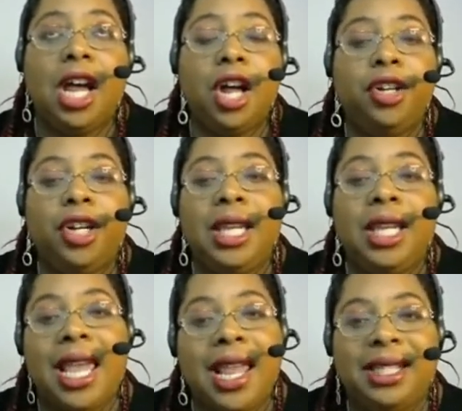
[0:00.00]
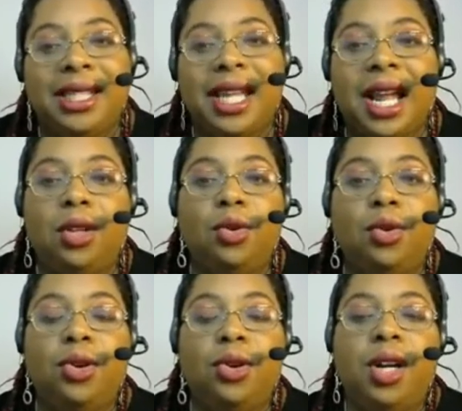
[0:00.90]
other game style
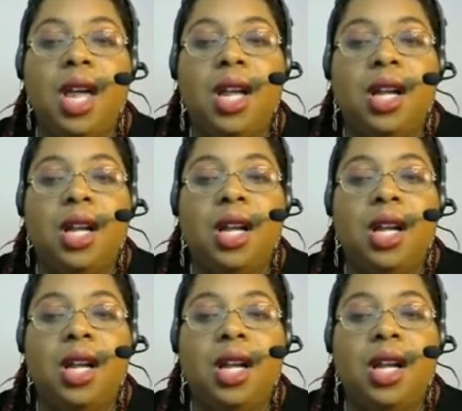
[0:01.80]
or